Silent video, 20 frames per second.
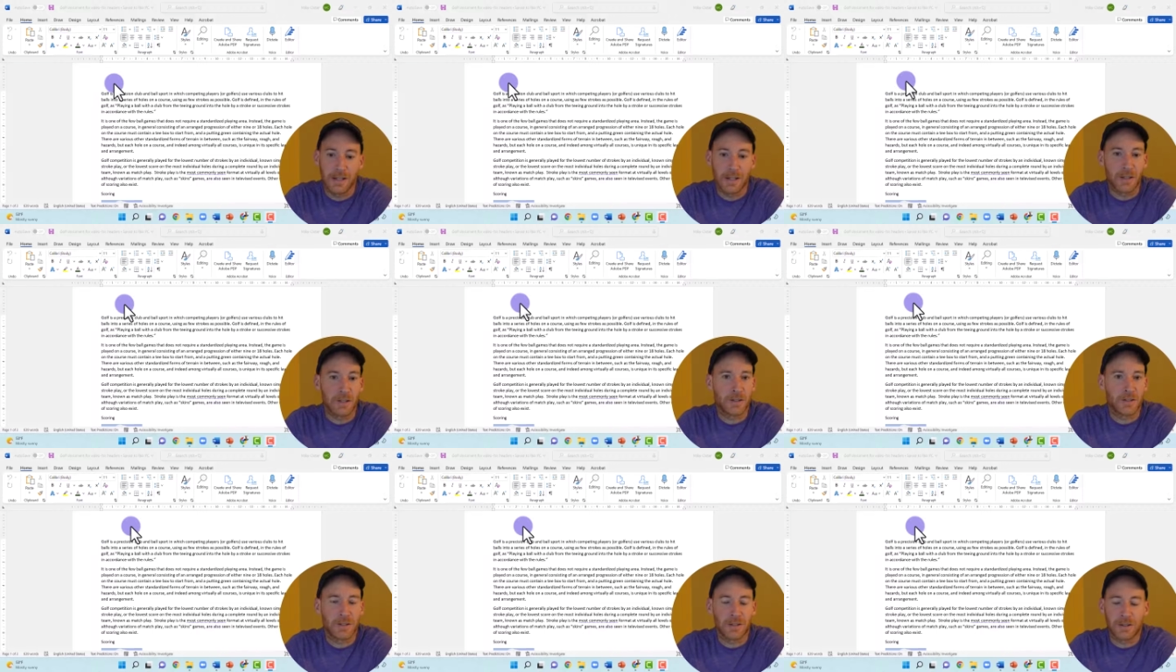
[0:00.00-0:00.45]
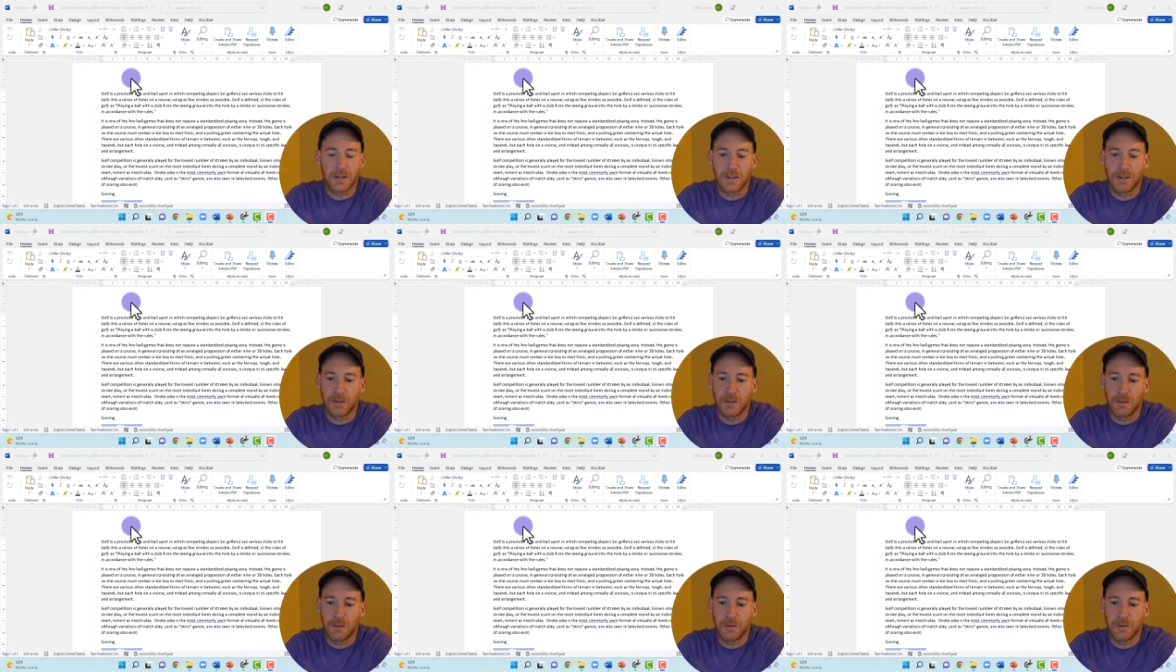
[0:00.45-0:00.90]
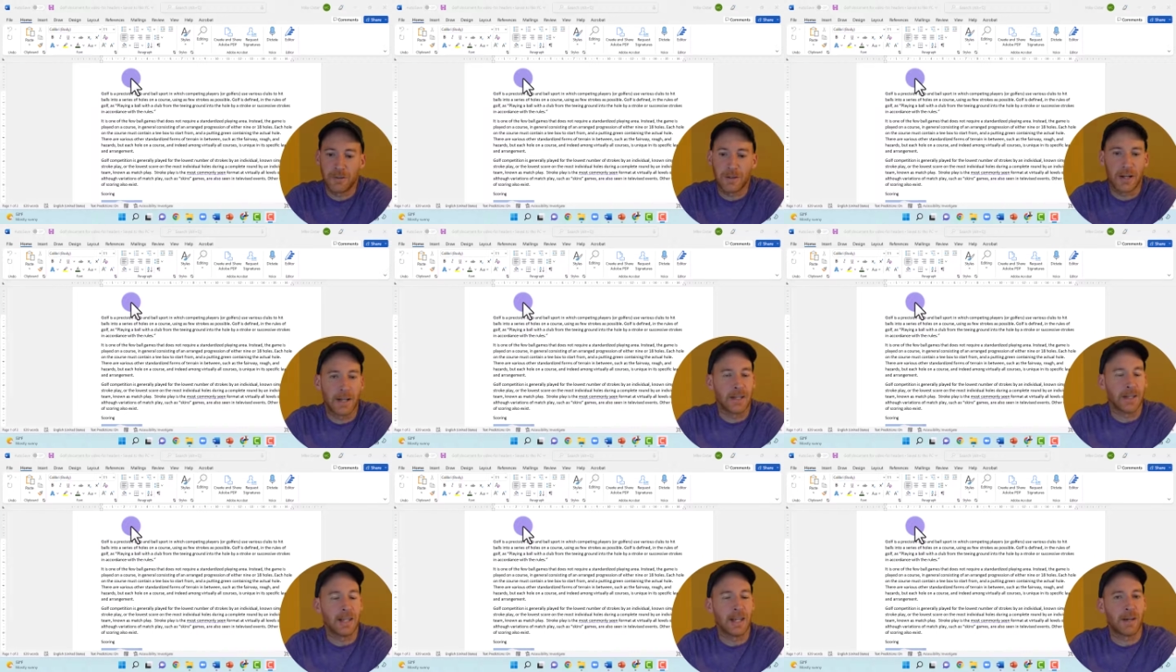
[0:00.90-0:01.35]
is just to
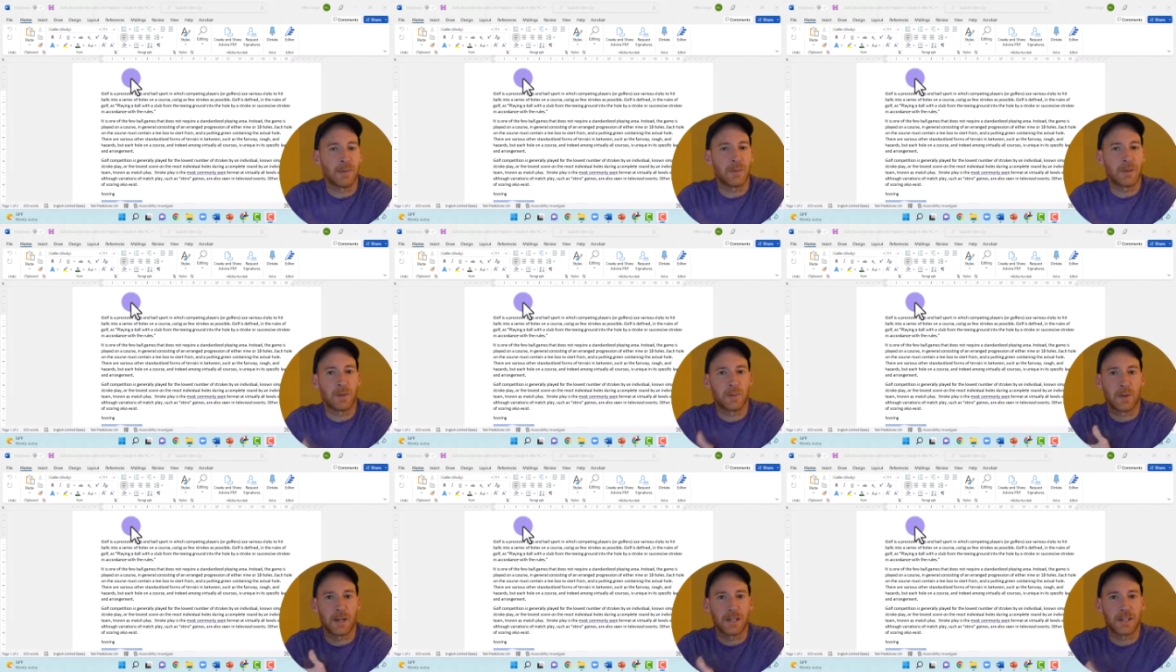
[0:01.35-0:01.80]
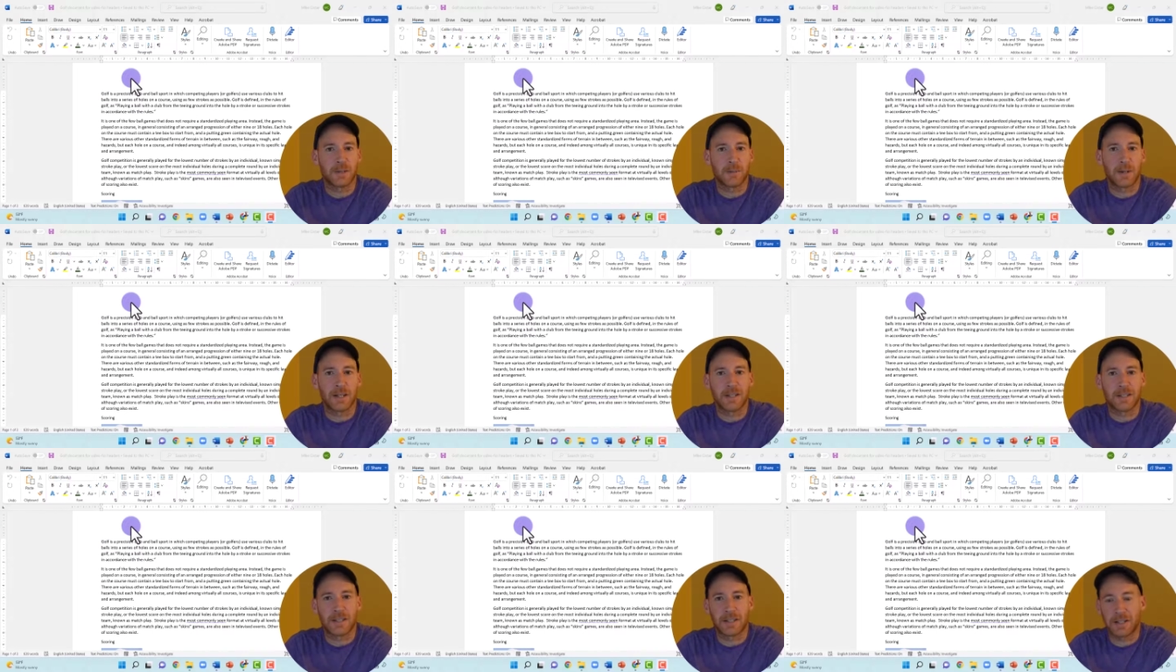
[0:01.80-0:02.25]
find the empty white space